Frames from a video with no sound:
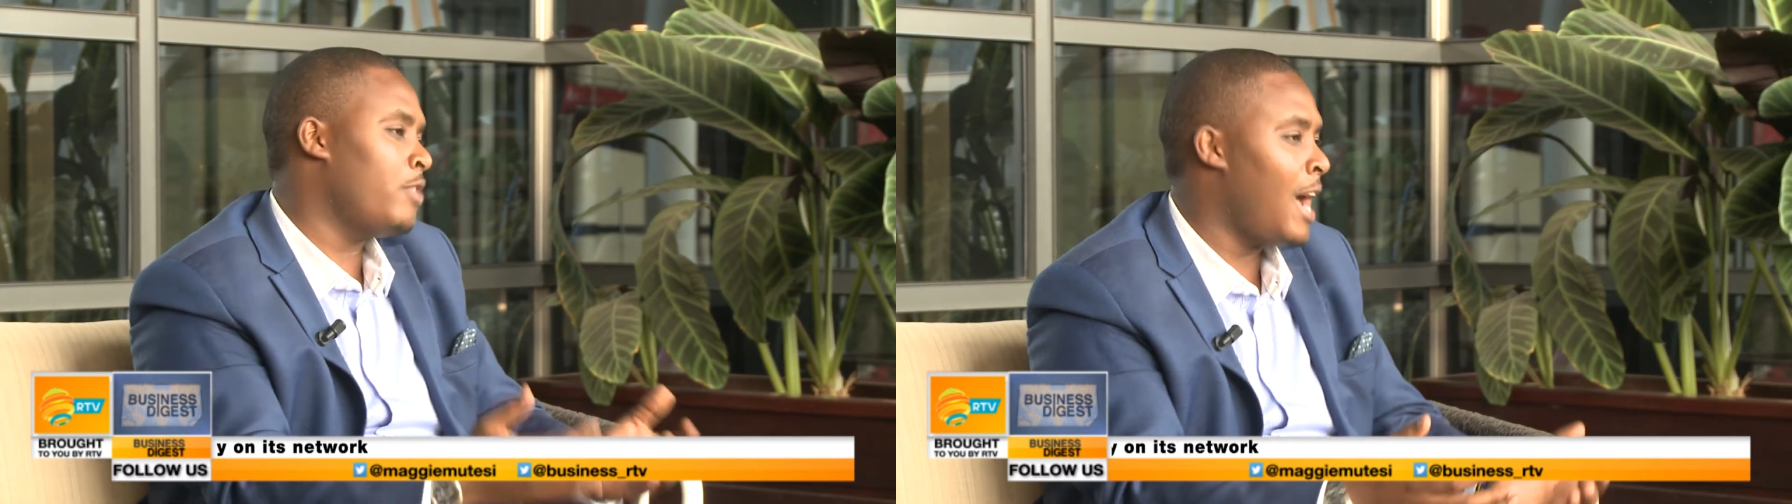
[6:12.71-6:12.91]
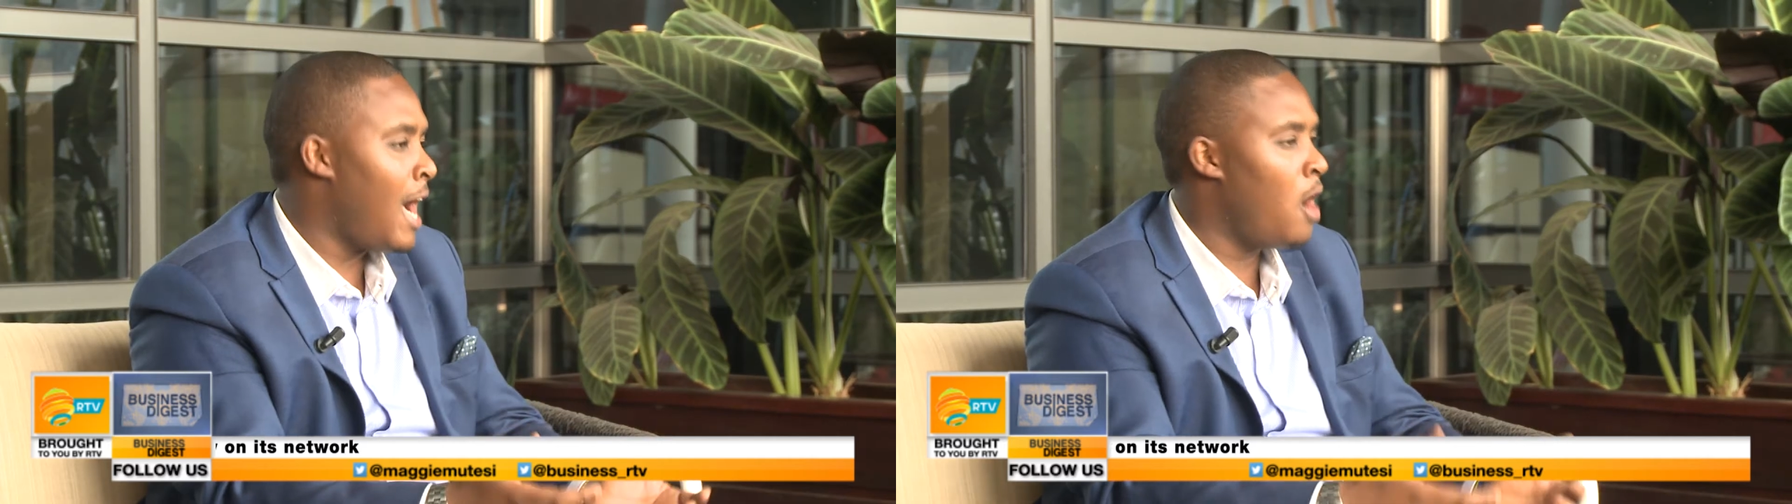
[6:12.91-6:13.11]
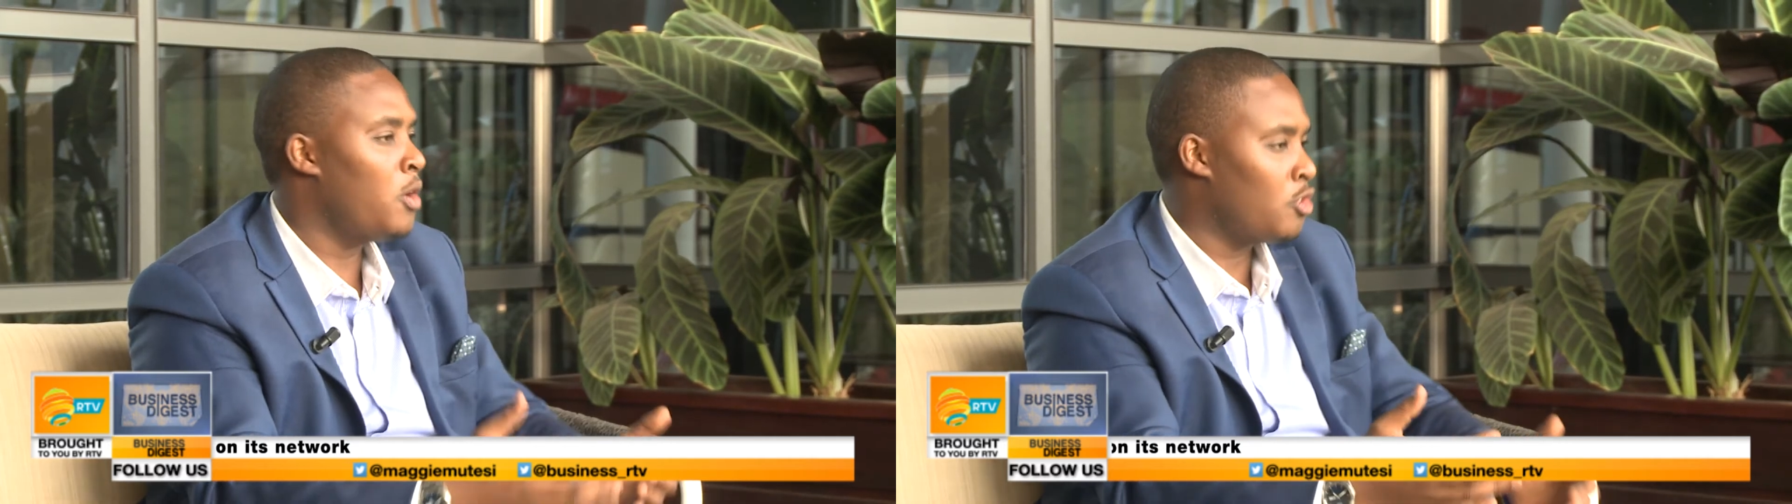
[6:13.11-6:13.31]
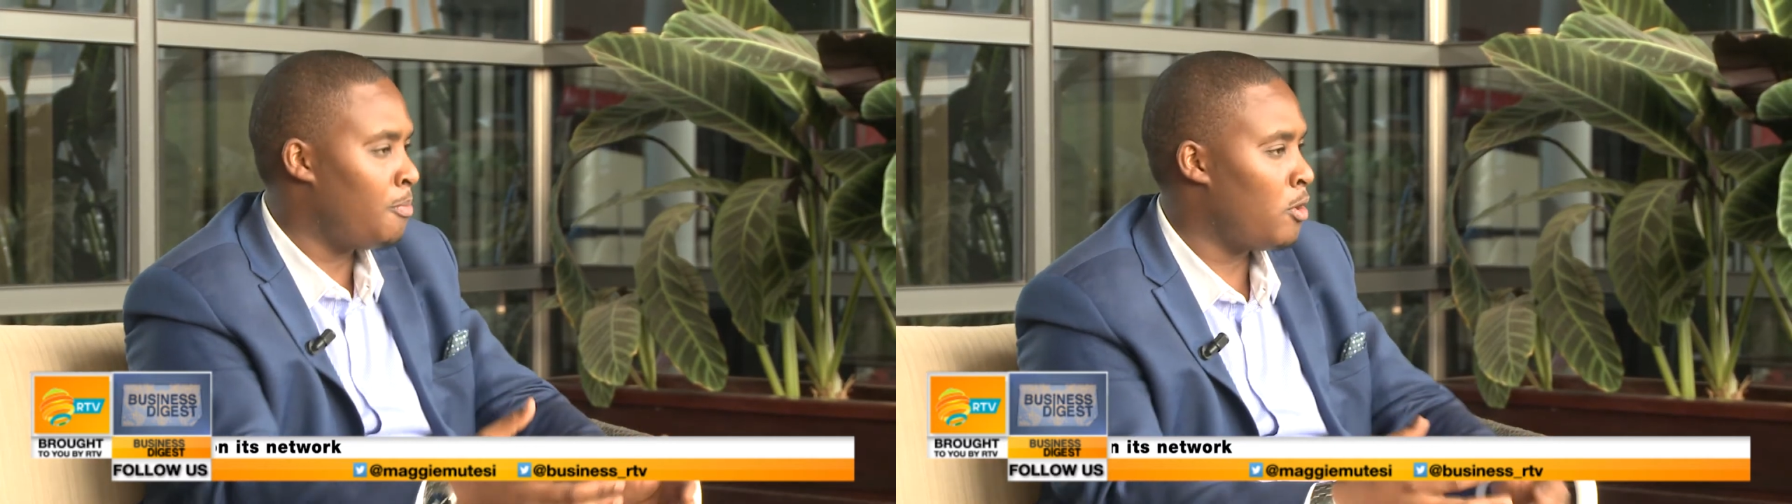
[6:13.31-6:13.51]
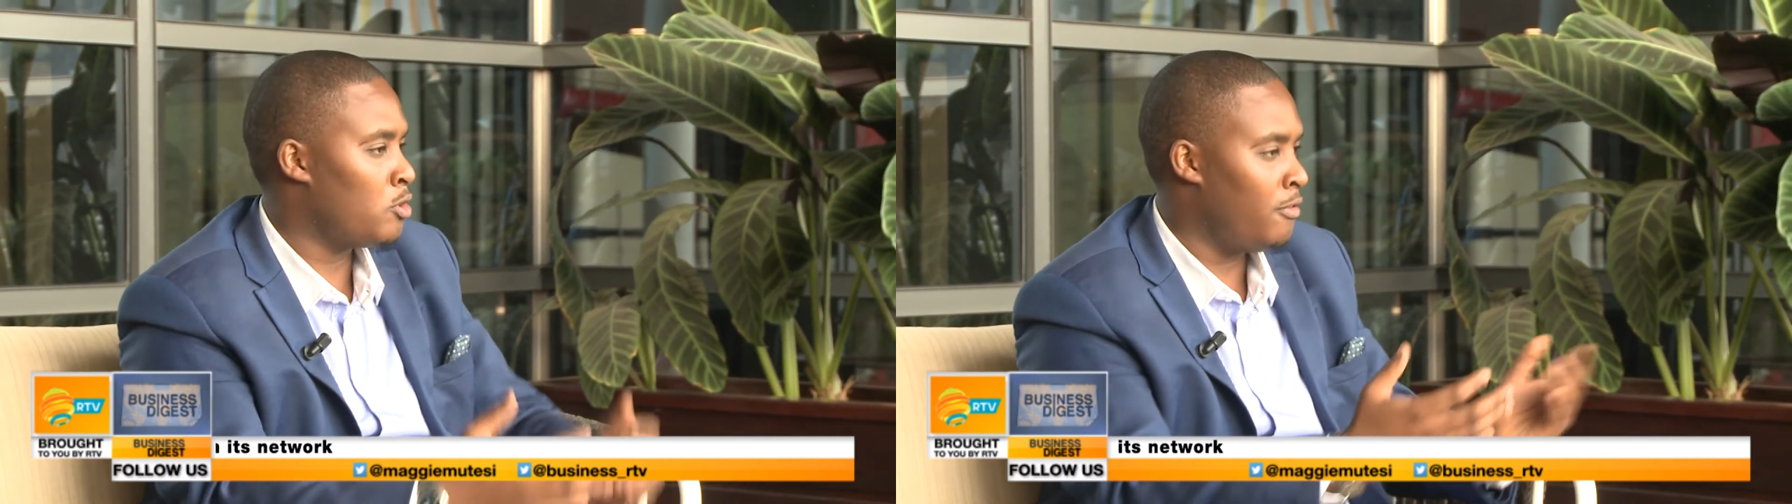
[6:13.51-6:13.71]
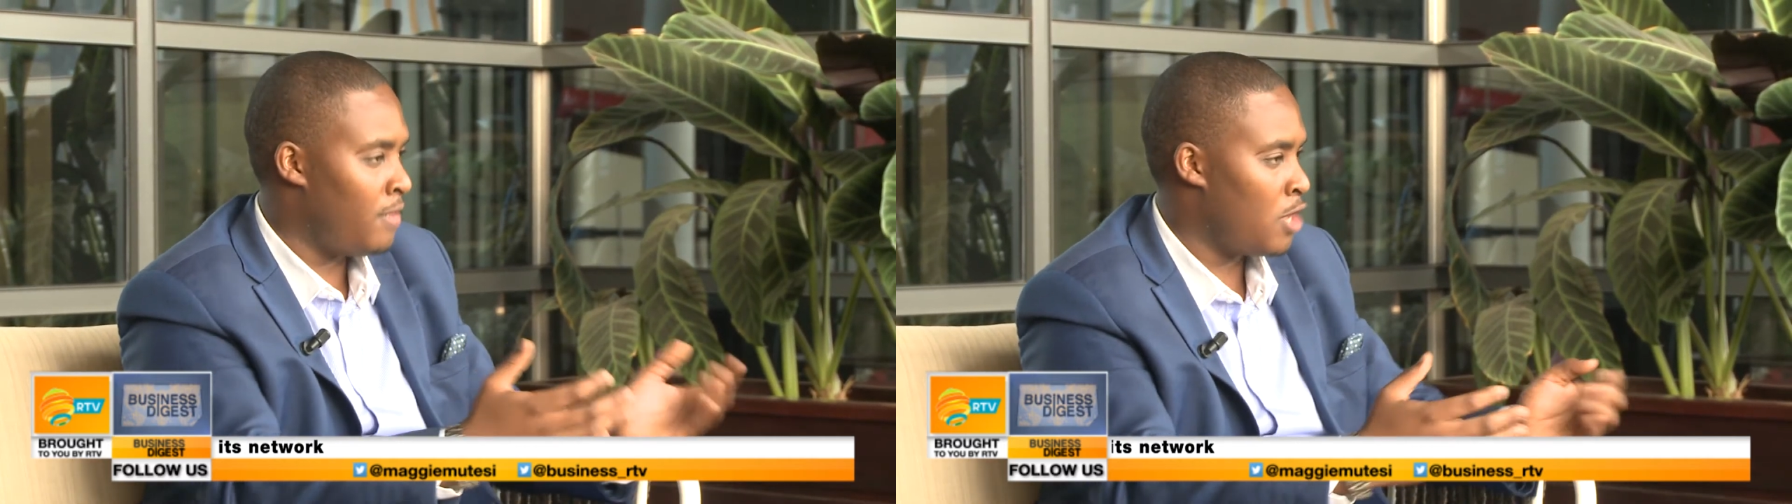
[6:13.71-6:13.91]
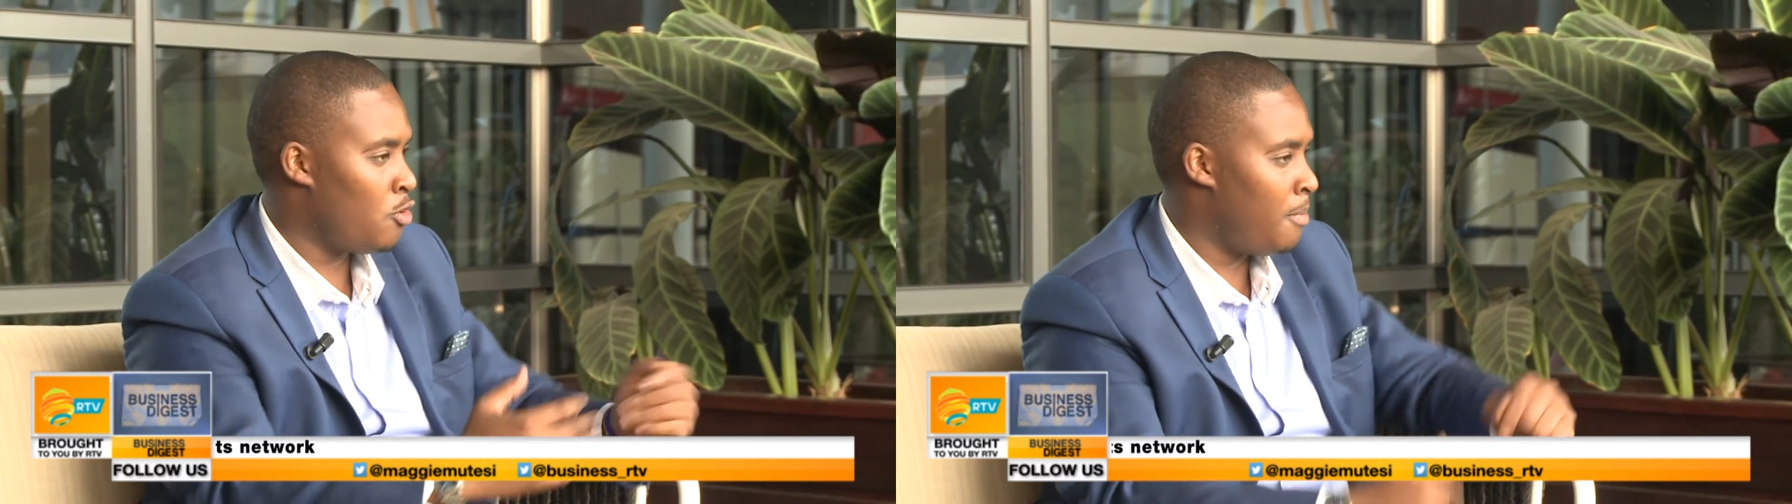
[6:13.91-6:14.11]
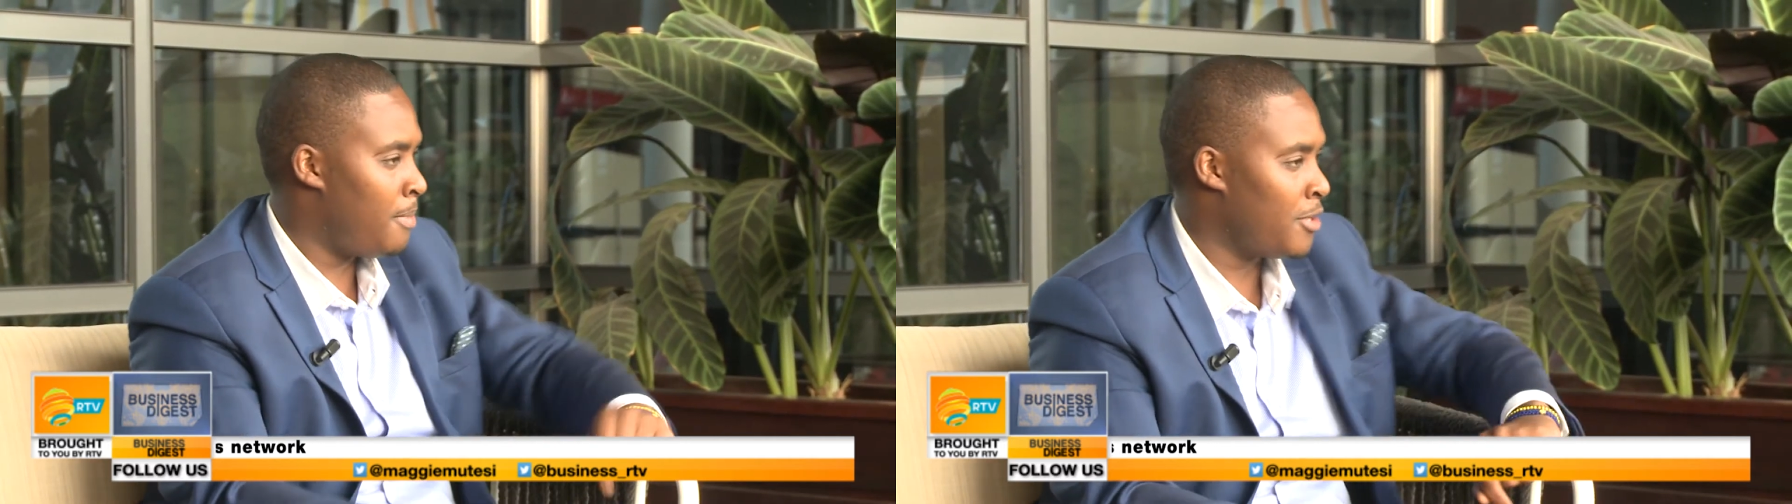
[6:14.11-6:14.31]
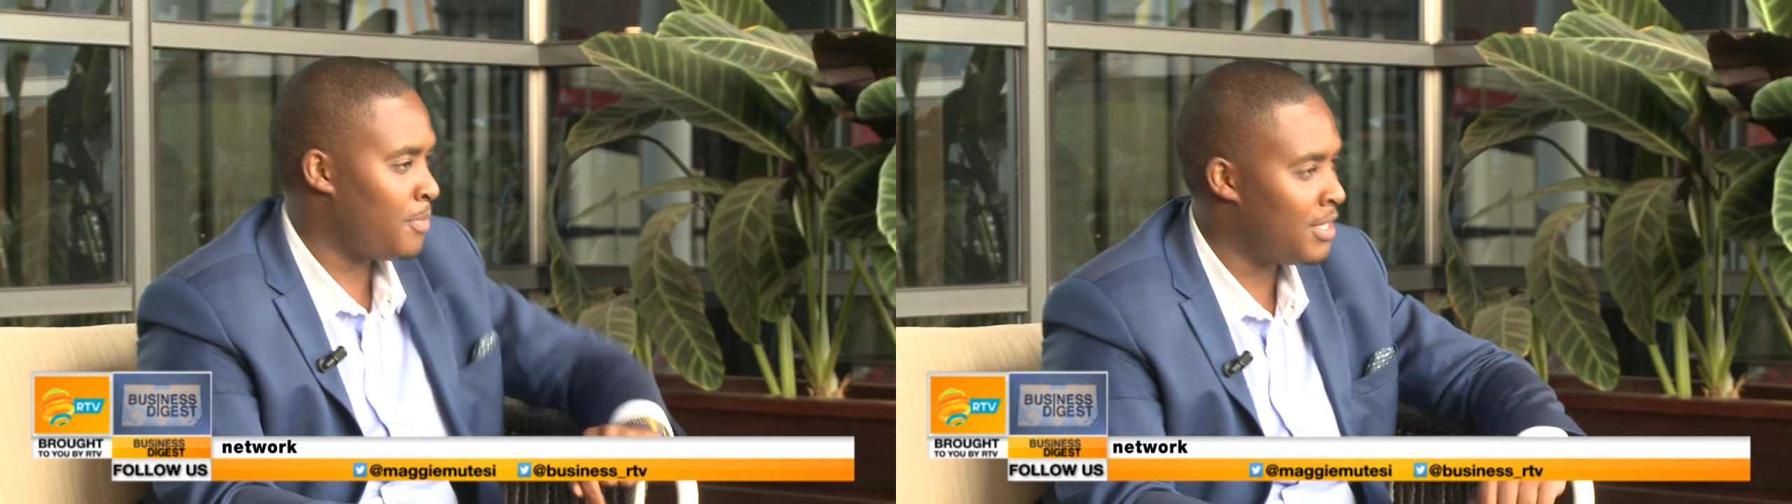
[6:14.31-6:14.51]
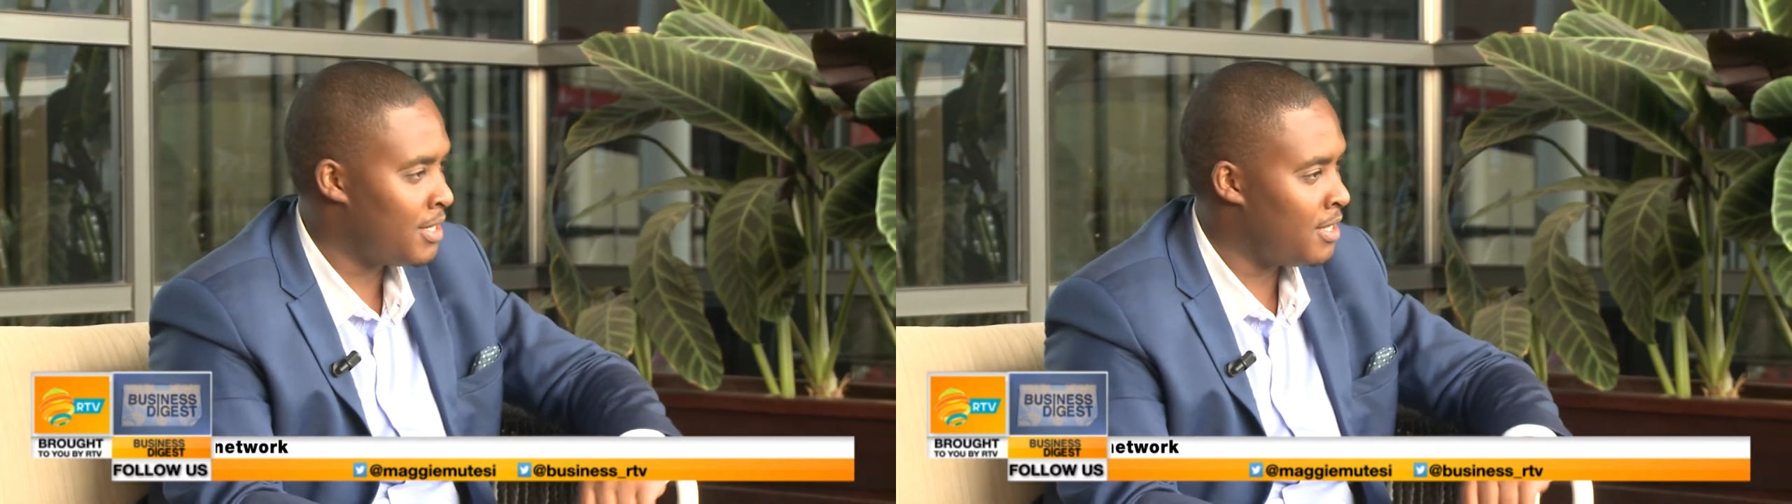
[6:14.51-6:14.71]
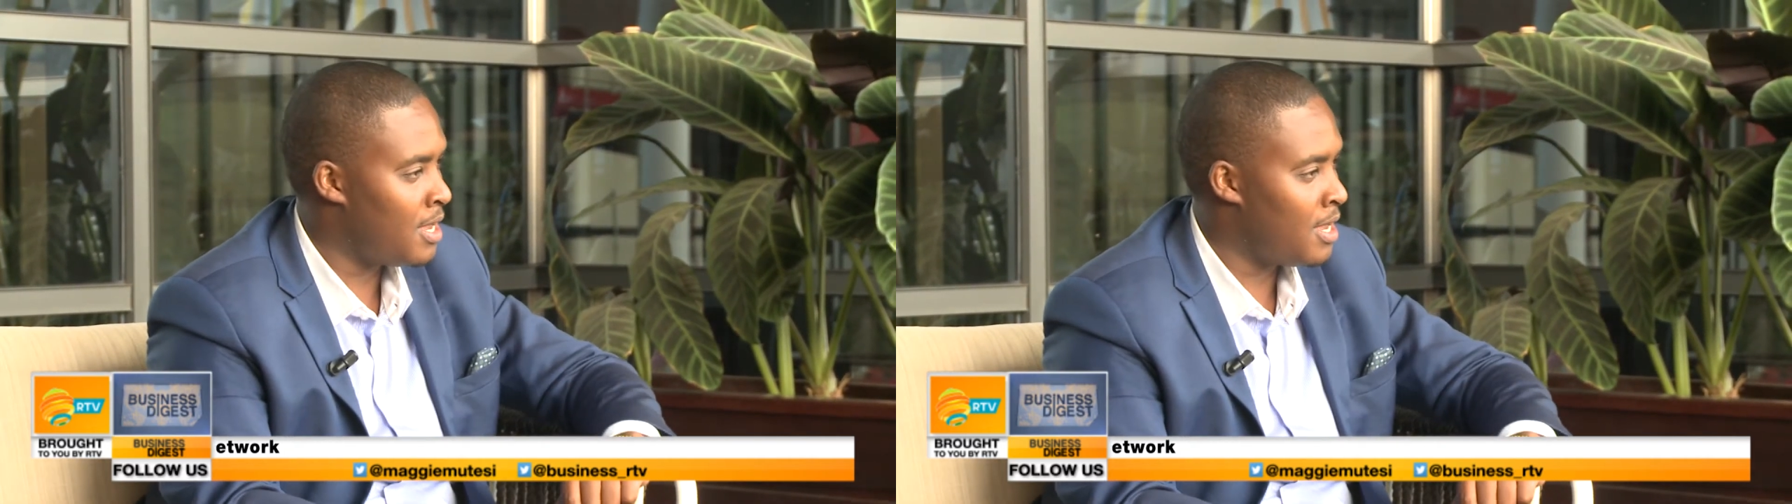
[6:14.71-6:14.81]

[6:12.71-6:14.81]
the house or plot of land or apartment.